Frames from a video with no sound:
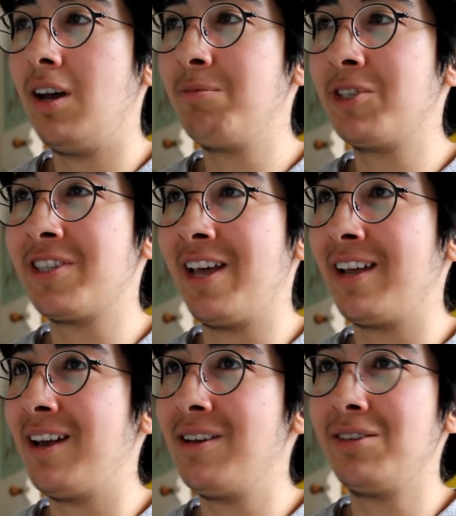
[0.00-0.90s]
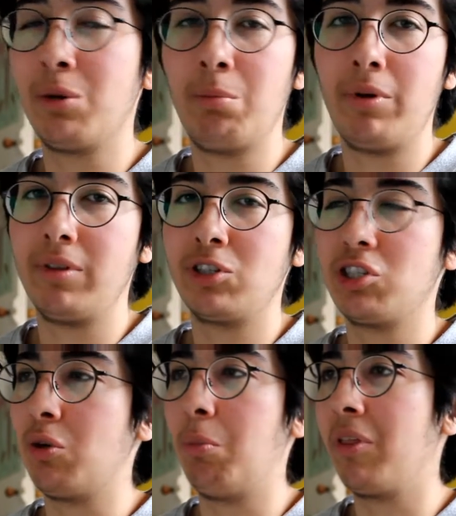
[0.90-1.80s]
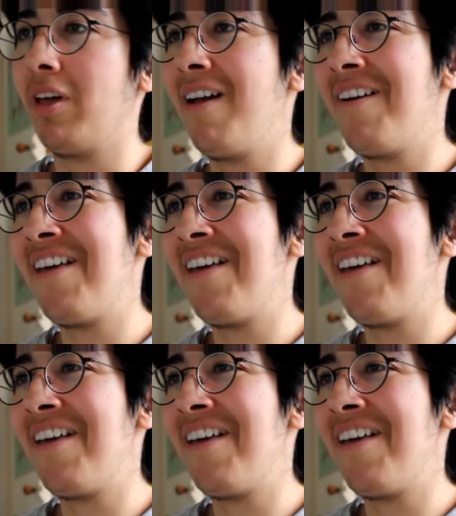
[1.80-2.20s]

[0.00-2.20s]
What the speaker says: I'm just like, don't bother, just don't bother.